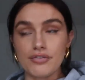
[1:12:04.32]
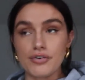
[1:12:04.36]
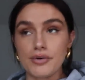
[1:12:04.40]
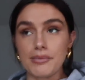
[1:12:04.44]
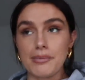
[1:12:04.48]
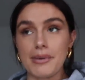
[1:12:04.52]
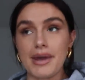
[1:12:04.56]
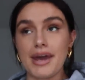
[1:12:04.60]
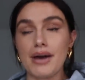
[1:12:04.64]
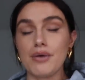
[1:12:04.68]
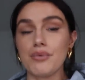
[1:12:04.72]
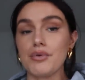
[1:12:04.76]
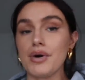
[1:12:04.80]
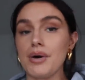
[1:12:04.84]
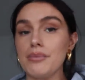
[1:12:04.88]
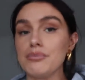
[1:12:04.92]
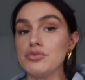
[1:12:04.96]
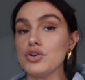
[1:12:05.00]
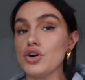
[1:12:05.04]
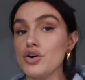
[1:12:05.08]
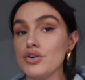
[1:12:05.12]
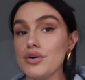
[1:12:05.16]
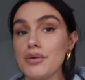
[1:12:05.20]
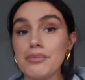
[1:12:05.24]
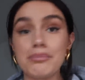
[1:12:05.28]
from it.
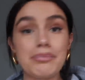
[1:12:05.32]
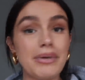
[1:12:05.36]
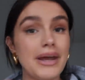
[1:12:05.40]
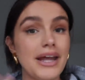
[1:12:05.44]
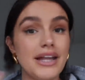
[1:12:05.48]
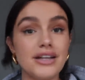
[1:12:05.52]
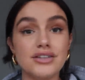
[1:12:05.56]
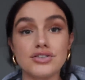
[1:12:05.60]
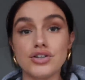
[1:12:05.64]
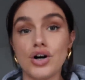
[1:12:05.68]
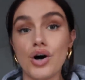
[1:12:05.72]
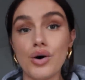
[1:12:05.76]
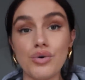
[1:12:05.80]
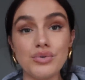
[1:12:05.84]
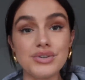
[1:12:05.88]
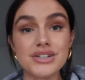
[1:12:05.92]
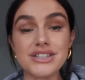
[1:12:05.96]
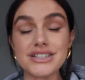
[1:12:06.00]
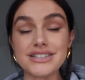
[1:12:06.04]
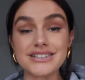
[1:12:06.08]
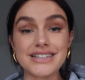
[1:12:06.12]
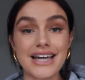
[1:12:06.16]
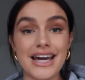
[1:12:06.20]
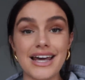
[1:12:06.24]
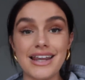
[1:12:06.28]
I'm not being told
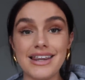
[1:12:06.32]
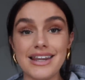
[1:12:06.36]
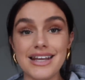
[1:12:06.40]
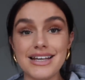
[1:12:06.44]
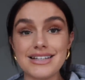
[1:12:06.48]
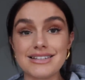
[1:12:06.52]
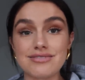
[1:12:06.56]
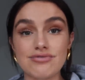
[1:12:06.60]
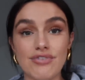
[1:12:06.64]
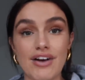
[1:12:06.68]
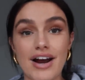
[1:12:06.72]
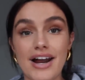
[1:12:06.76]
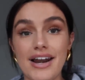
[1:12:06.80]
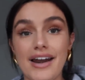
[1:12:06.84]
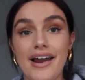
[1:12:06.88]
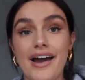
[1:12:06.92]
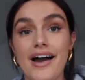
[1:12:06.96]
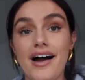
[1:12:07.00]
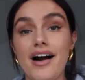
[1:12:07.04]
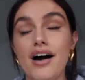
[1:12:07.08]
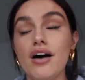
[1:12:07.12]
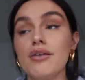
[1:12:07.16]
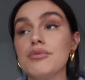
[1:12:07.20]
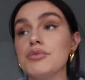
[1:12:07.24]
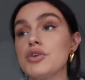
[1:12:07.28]
to say this right
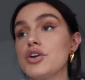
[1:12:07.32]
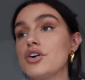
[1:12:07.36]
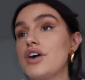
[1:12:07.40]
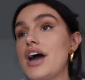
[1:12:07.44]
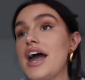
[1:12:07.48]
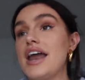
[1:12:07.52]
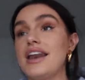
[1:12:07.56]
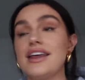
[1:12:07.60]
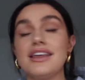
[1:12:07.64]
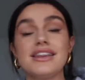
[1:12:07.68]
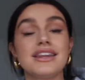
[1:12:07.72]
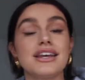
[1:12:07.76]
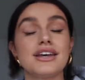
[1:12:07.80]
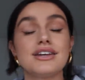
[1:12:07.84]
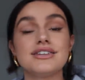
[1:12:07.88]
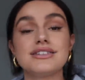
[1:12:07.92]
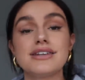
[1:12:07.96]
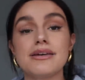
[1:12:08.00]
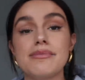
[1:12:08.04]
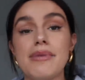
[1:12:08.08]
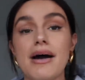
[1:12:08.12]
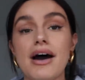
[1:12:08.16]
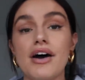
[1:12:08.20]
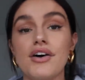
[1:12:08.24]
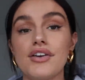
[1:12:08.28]
now. Anything you
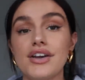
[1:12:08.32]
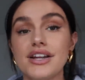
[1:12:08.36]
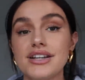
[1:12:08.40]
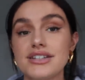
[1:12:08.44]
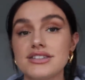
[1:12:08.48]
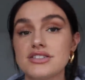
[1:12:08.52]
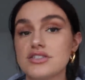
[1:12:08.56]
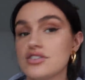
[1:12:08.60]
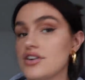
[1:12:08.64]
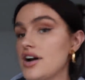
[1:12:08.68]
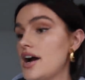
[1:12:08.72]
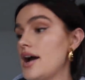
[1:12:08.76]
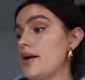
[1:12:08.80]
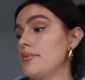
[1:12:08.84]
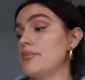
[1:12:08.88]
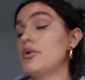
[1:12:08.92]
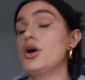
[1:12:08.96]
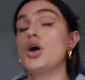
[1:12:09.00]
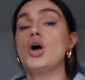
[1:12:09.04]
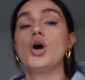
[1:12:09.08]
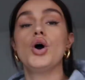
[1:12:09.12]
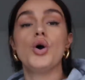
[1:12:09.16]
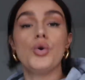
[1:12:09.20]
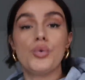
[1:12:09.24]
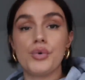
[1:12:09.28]
see about on Instagram,
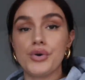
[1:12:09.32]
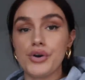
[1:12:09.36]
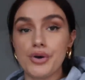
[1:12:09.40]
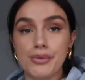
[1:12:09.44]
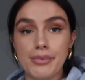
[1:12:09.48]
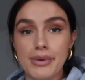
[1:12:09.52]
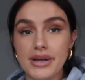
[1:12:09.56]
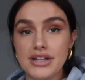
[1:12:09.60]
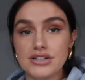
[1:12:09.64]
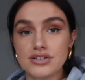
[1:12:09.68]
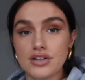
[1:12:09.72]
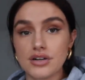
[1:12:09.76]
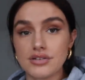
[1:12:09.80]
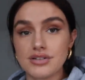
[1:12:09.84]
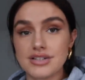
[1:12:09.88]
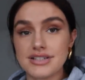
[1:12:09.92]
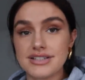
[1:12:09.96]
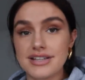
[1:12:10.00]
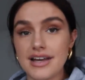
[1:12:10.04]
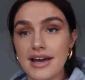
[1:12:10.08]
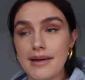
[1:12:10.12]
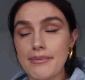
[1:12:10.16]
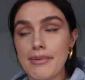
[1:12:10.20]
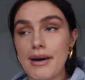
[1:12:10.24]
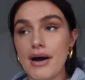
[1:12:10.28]
we're not being told to
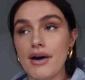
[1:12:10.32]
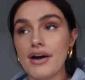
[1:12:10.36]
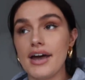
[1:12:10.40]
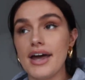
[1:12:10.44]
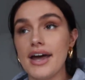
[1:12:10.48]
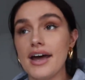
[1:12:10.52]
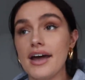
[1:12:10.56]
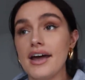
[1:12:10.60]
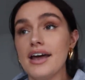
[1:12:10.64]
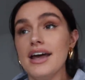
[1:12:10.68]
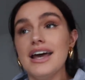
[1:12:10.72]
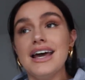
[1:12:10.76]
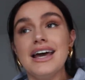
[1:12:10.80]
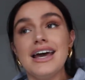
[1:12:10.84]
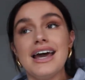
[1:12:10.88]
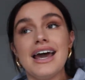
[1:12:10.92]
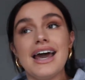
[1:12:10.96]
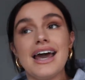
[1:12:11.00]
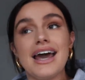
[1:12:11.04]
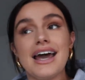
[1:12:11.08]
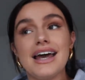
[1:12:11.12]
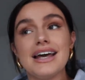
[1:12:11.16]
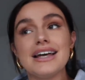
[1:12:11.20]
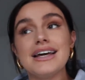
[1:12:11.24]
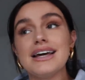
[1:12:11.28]
say about it.
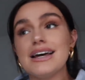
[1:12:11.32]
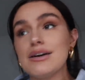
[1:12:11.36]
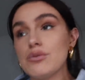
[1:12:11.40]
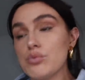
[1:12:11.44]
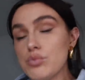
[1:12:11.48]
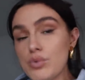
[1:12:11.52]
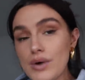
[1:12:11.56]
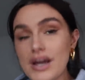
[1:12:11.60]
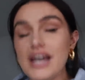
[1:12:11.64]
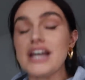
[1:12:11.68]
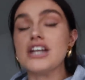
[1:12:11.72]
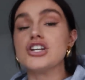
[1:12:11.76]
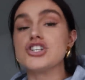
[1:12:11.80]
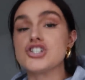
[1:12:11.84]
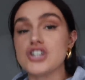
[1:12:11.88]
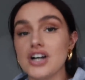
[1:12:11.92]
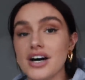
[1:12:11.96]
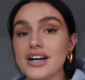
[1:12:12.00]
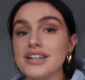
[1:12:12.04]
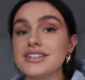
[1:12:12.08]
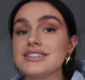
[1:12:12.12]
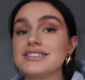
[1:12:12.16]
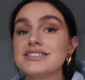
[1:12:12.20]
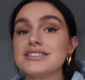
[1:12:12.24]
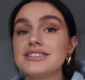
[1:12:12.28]
We
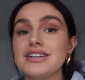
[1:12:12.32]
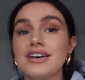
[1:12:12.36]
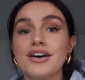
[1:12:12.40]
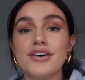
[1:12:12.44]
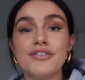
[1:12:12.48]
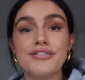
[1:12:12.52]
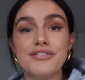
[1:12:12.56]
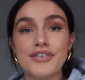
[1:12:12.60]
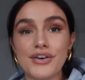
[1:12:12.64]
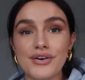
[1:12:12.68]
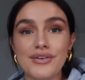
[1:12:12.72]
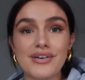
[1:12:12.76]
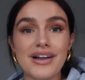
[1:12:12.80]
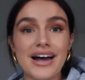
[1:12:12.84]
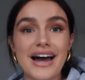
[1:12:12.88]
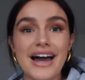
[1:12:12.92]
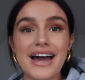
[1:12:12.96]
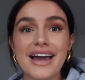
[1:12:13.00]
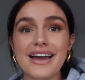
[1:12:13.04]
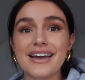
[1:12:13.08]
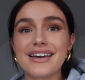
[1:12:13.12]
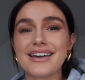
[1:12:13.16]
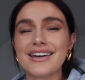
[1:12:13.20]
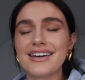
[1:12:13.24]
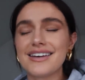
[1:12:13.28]
just feel
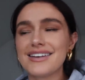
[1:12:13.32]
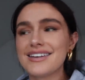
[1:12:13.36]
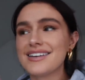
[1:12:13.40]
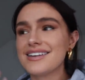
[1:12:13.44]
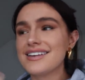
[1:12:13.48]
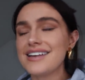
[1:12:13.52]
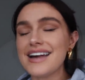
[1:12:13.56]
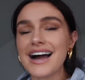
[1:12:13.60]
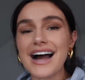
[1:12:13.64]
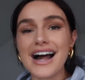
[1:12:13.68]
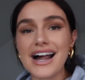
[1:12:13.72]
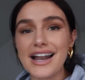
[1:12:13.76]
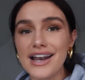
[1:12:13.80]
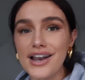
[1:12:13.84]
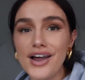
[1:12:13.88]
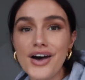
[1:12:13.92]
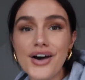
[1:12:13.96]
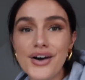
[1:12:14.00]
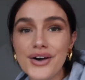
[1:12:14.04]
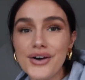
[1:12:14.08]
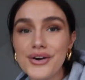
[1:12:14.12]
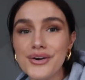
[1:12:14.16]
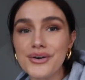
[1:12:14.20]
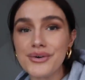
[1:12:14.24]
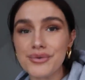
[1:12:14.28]
like,
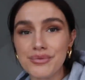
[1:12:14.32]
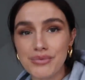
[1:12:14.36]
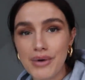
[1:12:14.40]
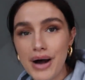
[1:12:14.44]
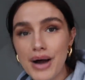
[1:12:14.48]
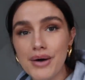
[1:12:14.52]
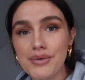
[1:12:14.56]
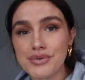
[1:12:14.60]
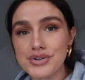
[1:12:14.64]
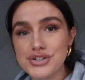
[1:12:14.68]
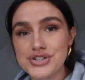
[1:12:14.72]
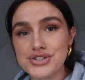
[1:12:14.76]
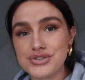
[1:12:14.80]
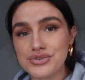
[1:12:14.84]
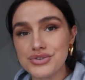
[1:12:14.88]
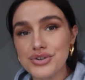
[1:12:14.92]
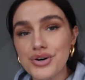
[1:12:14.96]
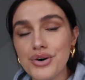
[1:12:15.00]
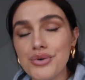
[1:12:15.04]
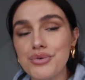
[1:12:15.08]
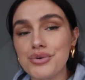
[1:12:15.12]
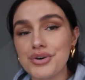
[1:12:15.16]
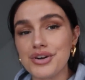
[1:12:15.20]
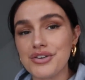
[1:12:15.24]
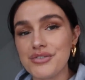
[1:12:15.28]
hello, why would you
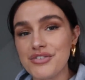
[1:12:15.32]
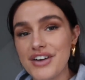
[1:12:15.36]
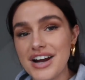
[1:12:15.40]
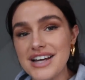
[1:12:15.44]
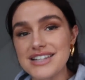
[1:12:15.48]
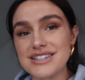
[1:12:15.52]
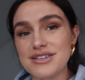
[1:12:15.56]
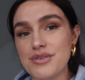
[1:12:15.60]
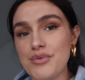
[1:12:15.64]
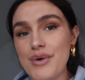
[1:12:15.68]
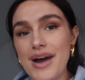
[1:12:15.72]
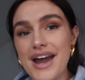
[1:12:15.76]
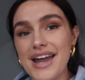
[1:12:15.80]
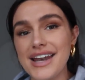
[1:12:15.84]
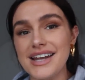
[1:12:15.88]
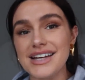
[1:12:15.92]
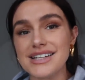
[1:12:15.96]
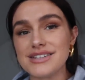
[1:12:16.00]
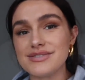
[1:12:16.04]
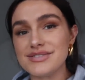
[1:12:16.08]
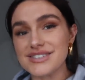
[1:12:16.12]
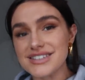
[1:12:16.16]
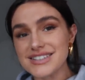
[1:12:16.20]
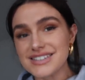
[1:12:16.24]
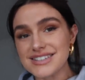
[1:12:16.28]
not want to raise
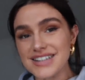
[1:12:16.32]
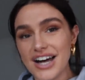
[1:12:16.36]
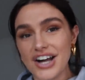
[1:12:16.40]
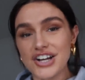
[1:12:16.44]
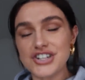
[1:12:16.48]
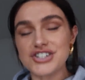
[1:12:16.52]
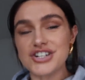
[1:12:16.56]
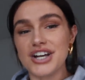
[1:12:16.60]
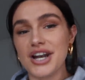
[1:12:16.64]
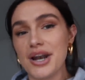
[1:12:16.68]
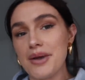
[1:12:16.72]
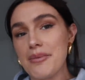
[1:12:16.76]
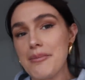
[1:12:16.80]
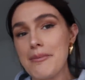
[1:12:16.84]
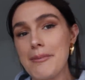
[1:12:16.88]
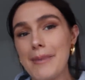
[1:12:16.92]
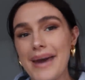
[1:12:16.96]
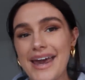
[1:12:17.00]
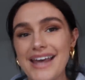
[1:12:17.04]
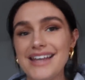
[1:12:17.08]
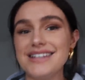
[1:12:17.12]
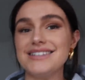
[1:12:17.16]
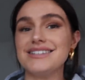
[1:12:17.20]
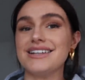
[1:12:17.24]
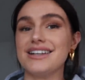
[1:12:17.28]
awareness for such an
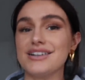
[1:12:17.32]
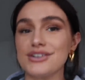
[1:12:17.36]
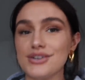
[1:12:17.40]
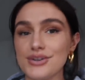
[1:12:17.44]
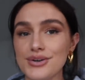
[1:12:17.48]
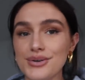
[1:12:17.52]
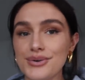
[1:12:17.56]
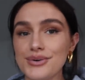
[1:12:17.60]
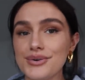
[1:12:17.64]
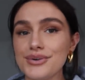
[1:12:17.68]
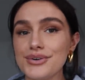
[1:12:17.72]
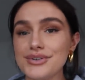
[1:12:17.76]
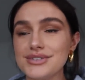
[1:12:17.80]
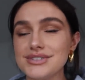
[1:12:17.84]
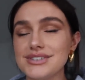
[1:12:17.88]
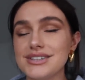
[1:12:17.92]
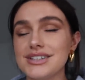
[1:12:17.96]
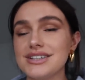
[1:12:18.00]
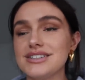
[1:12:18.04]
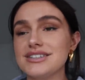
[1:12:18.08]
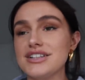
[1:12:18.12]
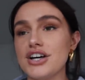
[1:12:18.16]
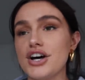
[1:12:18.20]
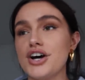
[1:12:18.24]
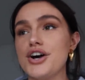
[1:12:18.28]
amazing cause?
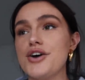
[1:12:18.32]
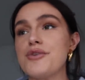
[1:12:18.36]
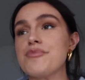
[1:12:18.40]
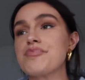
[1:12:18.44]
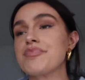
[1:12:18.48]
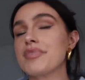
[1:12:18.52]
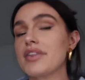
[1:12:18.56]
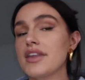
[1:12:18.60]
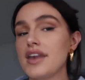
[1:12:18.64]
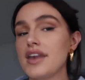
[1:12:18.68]
So